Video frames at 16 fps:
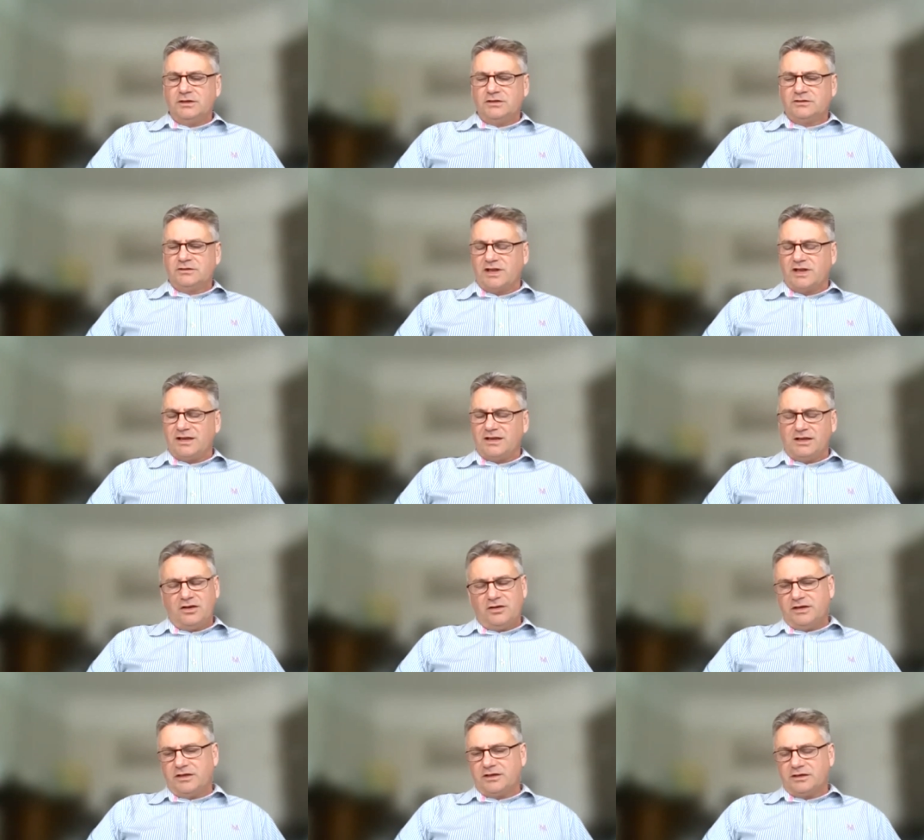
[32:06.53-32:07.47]
So that
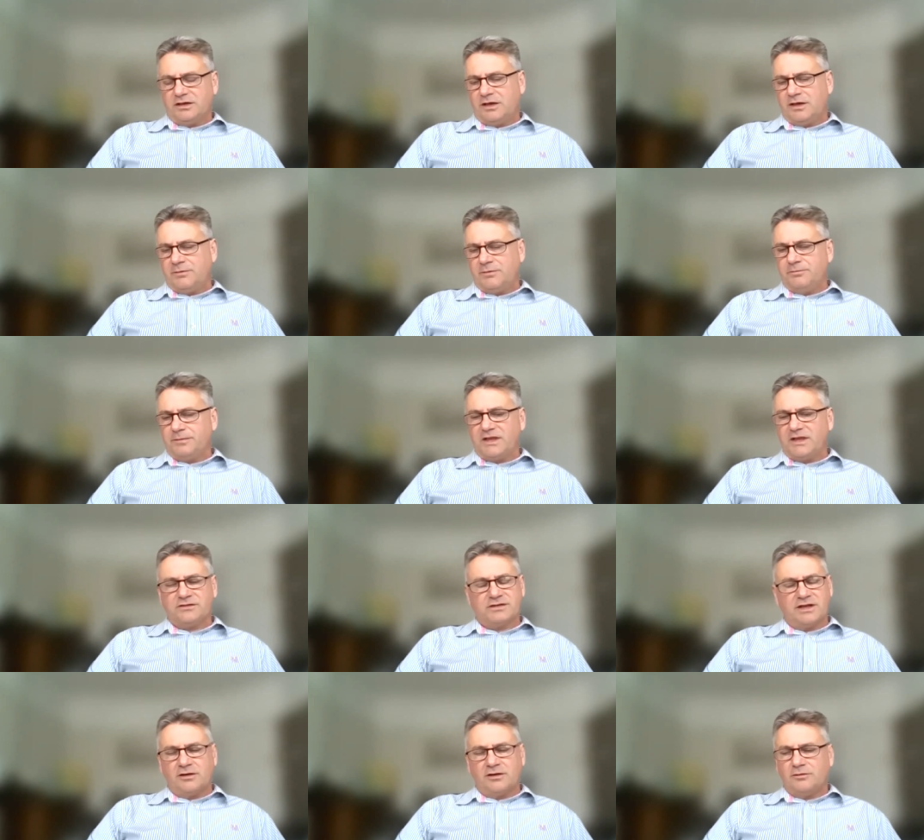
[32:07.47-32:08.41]
learning um,
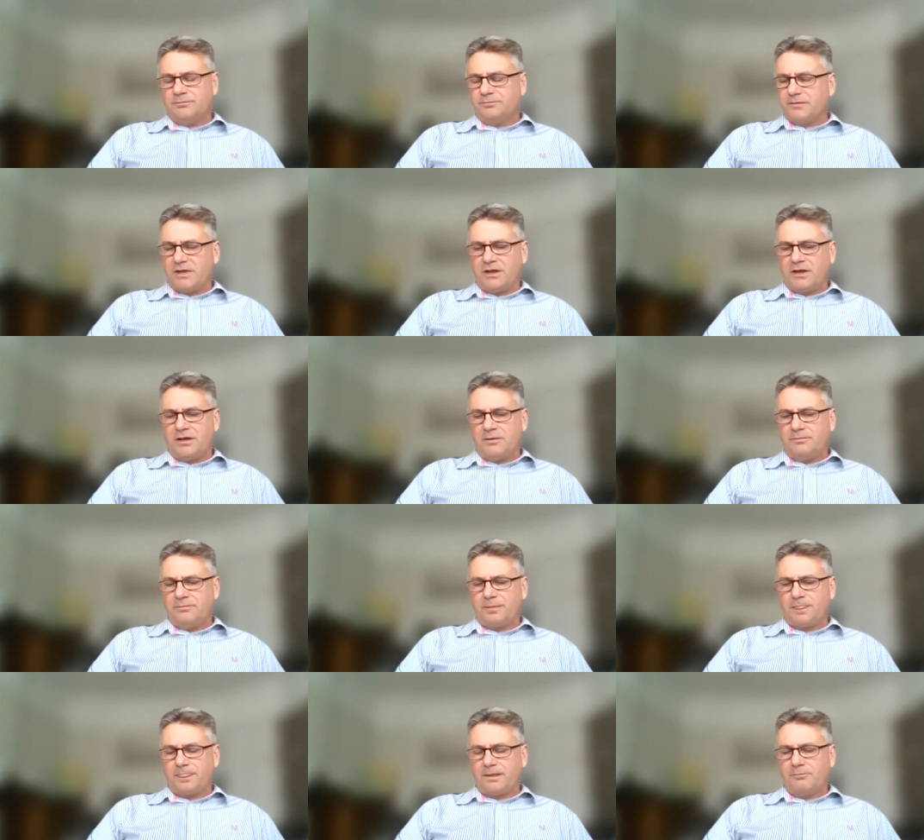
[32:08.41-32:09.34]
is now
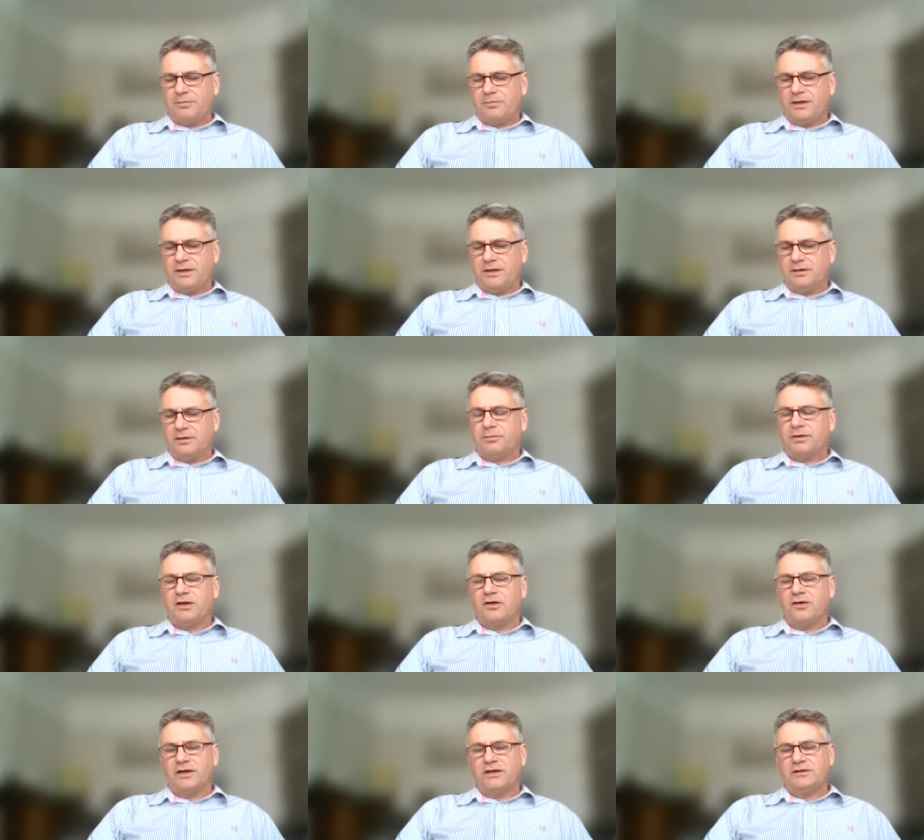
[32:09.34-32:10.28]
um, being
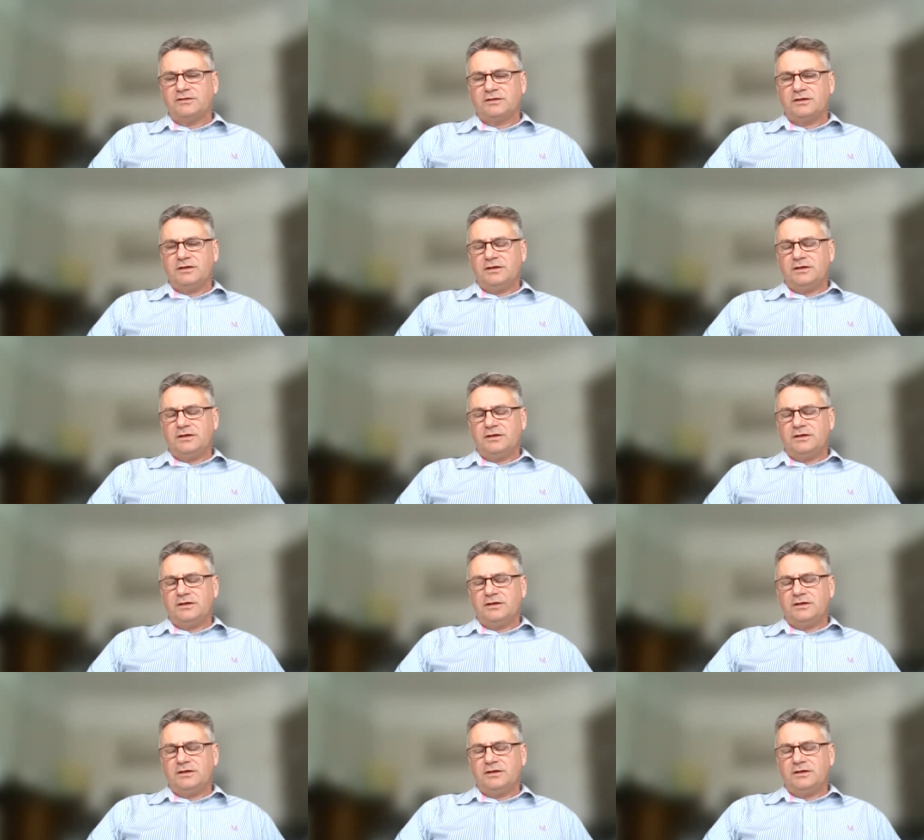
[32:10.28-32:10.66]
applied